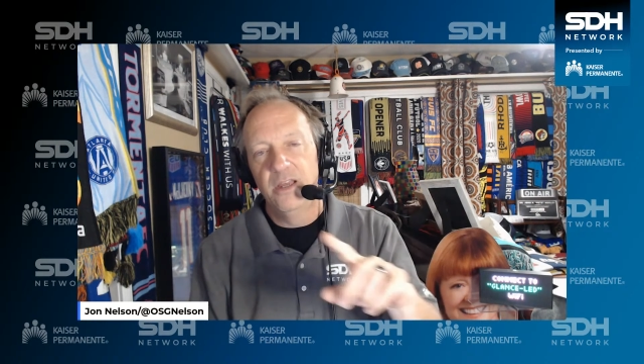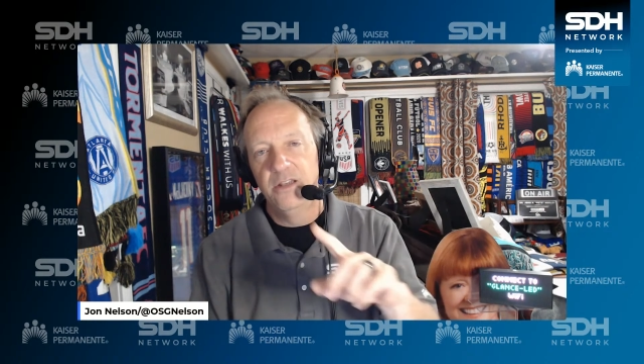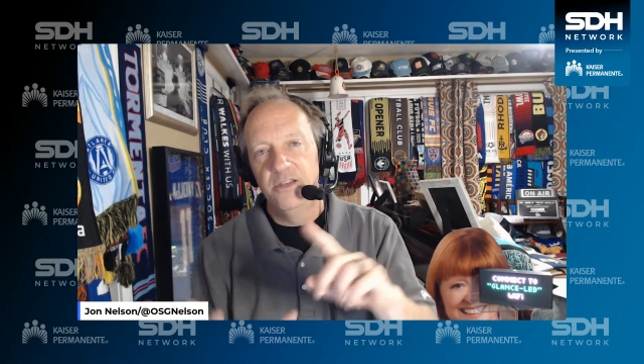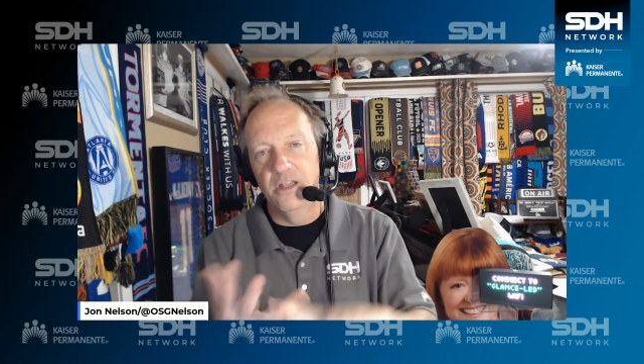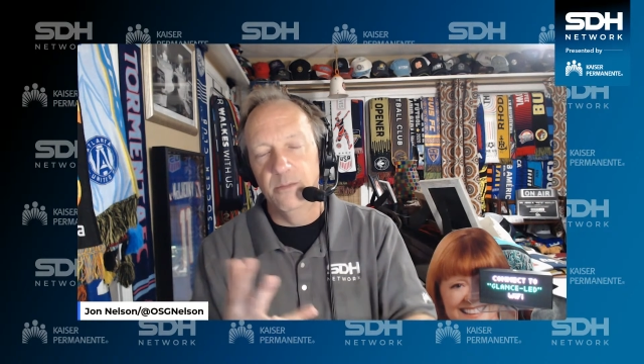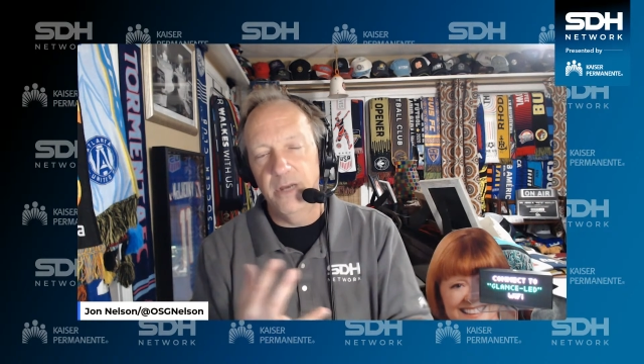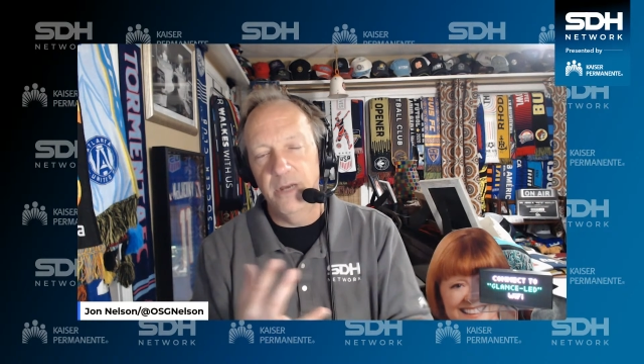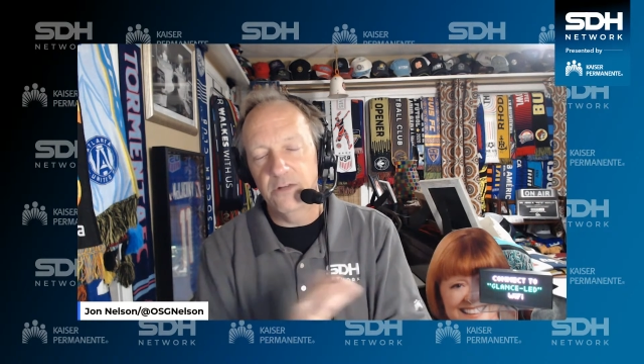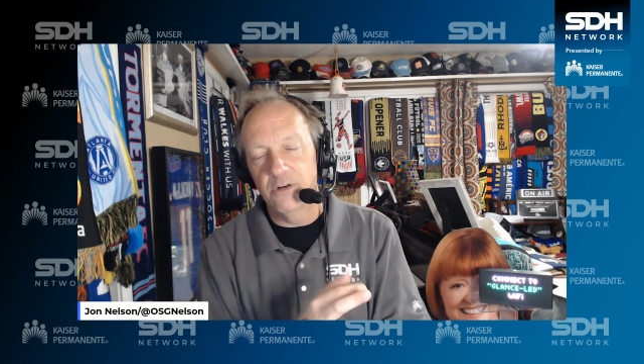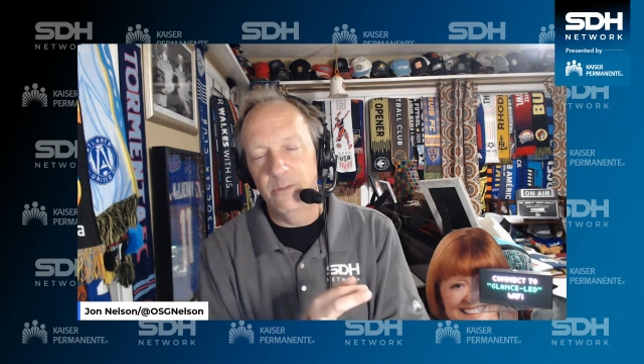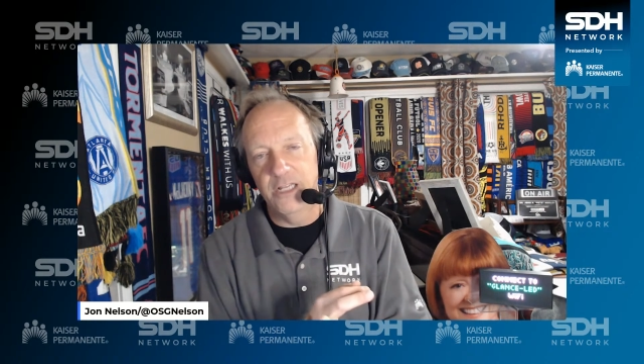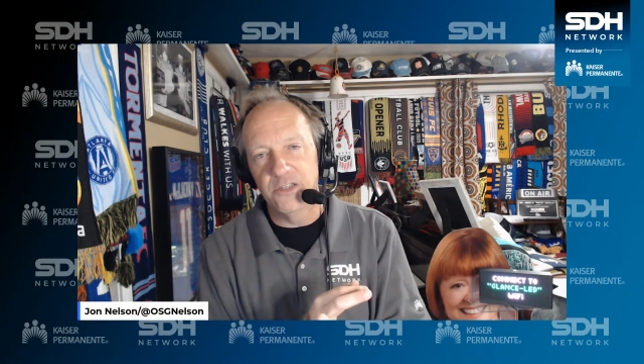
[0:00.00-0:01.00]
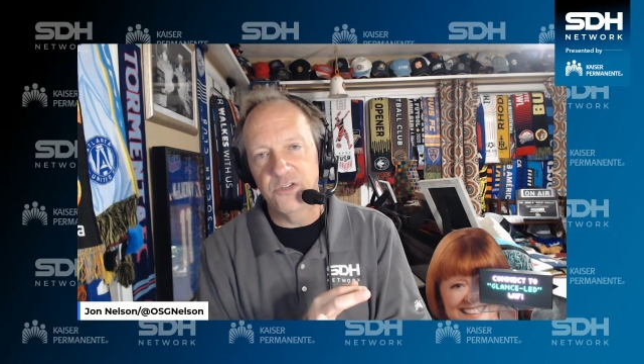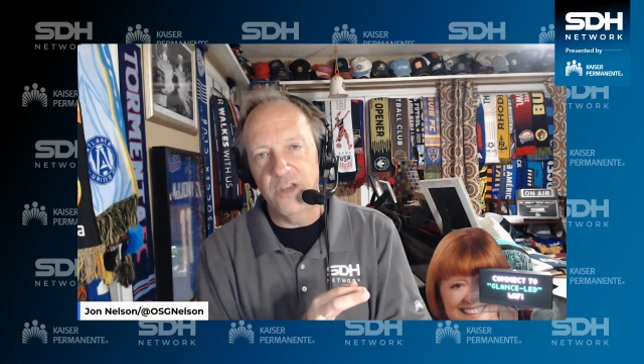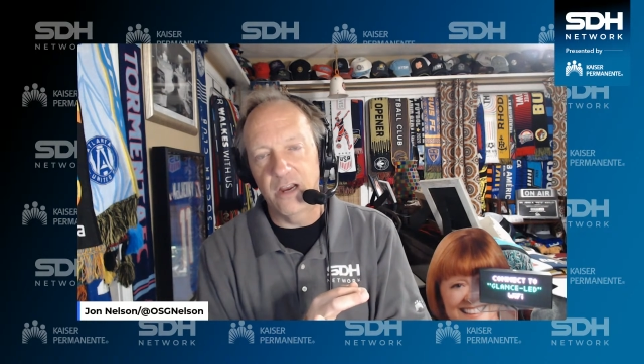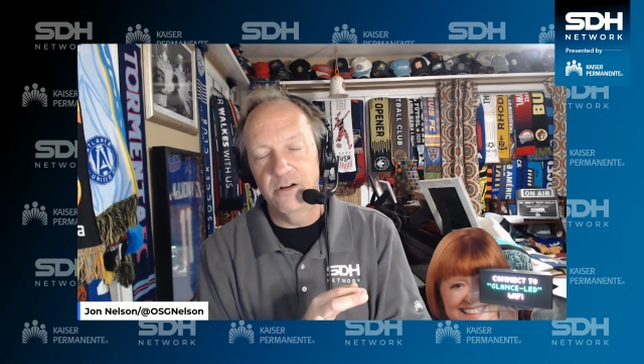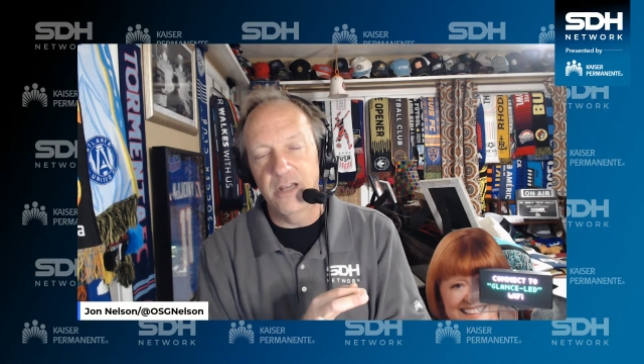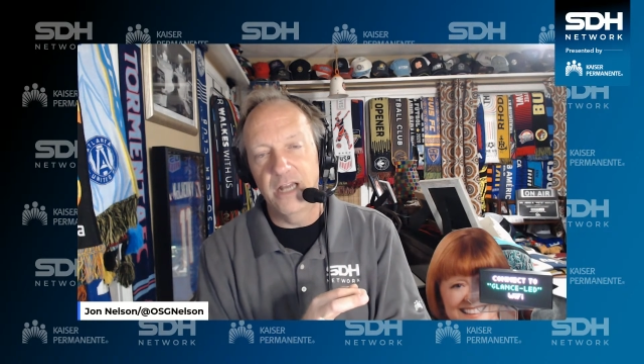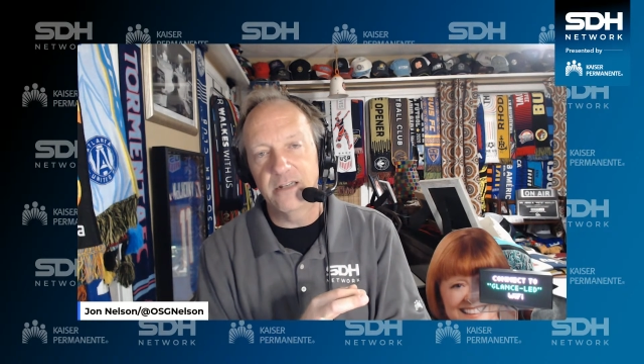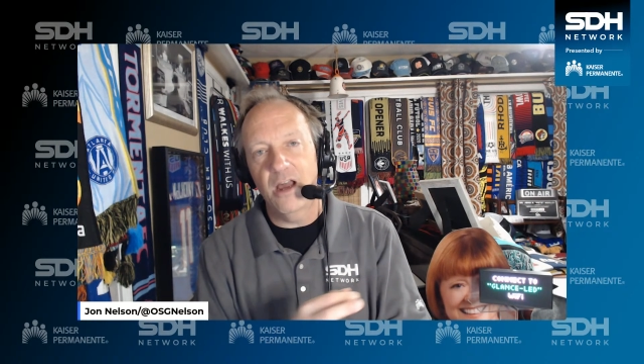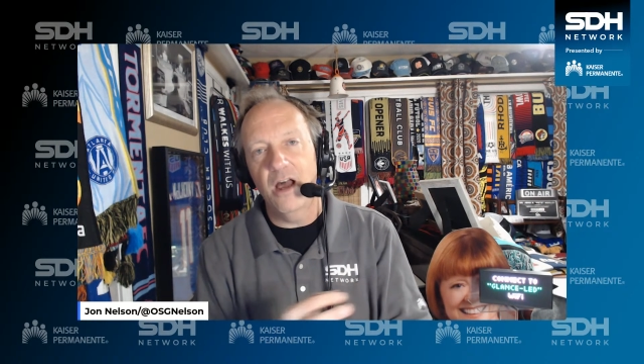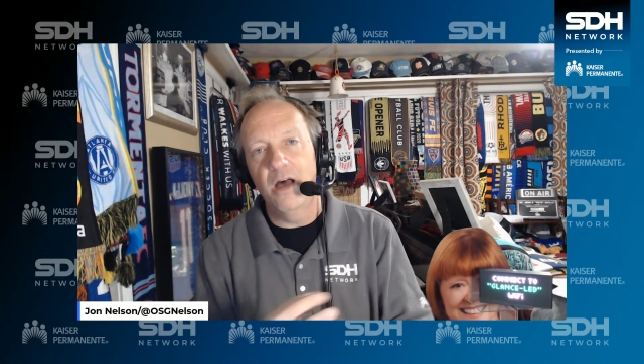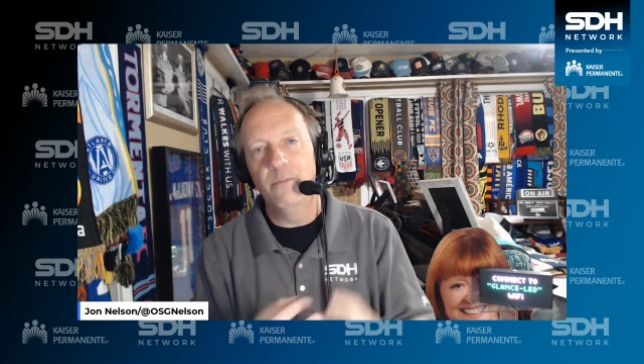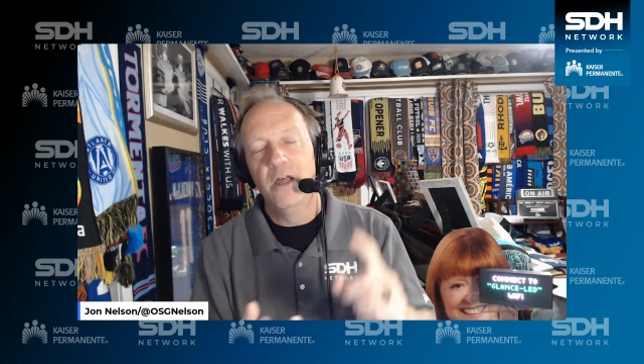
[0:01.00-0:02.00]
Dylan Butler,
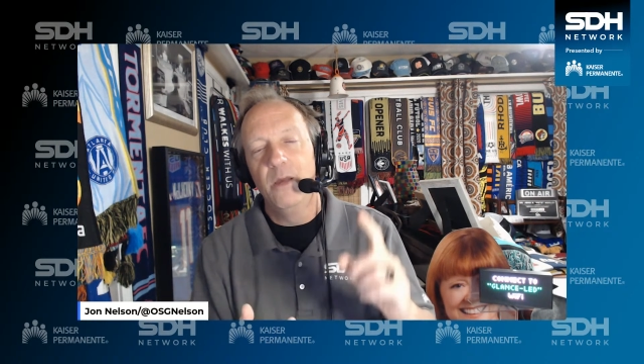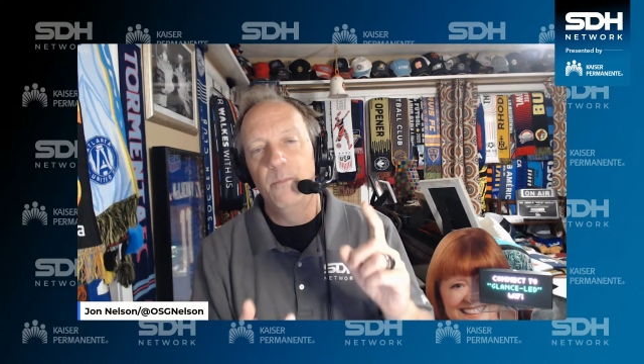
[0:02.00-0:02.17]
MLSsoccer.com.